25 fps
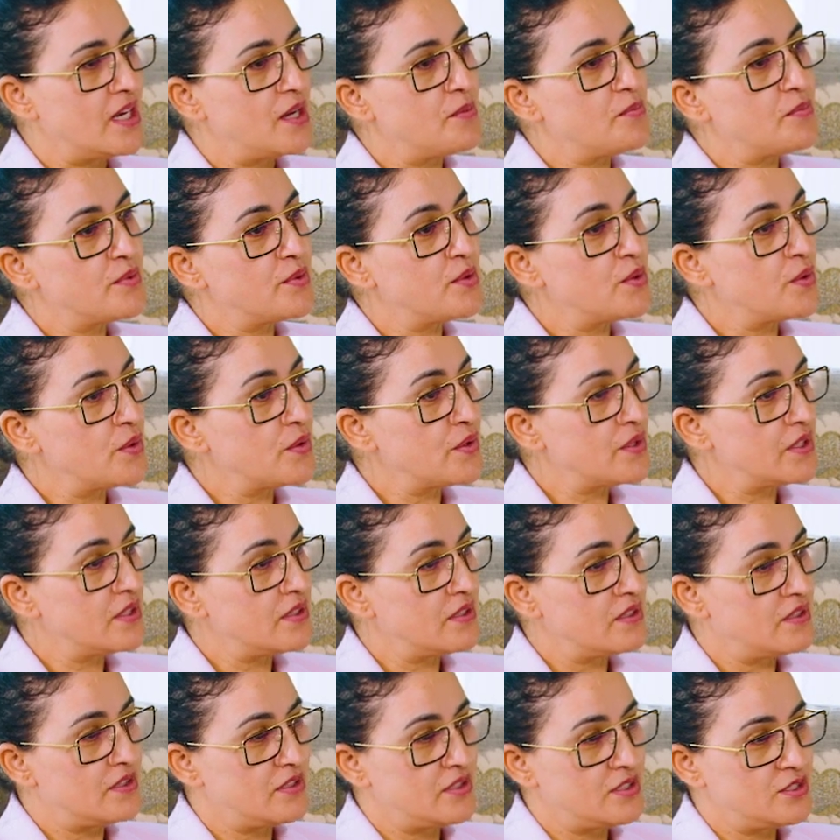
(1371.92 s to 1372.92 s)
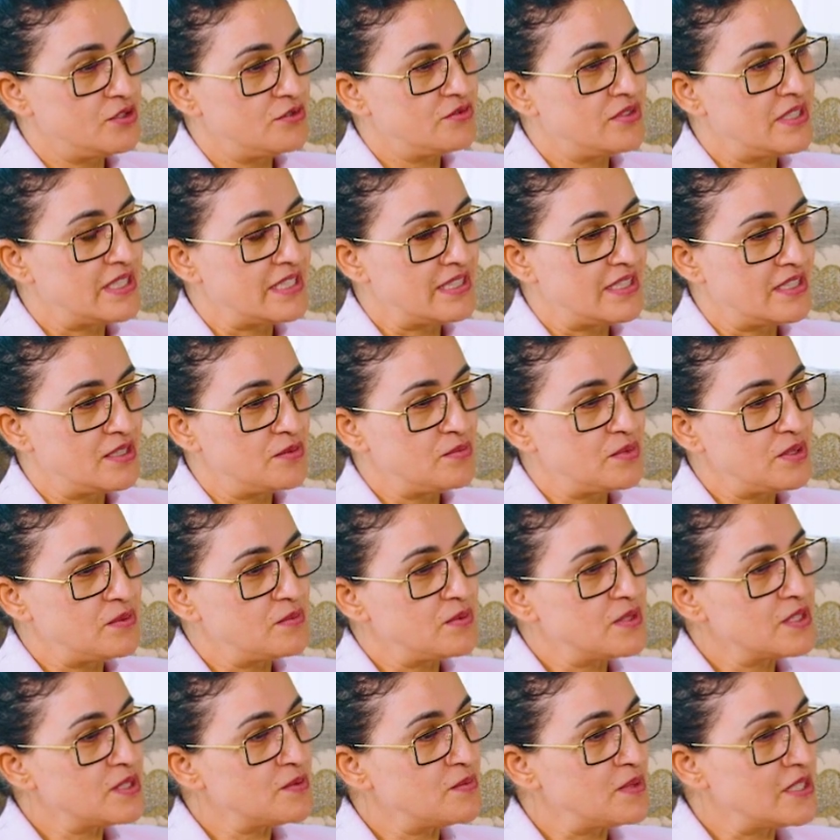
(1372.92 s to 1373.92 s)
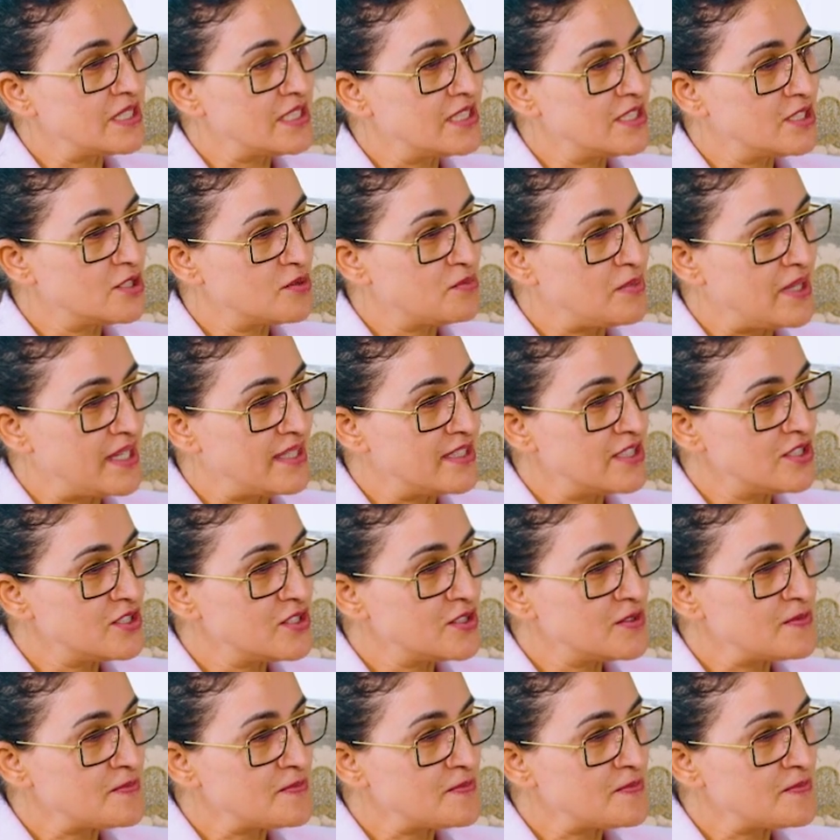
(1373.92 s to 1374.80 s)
Up north, you find a lot of people speaking Spanish.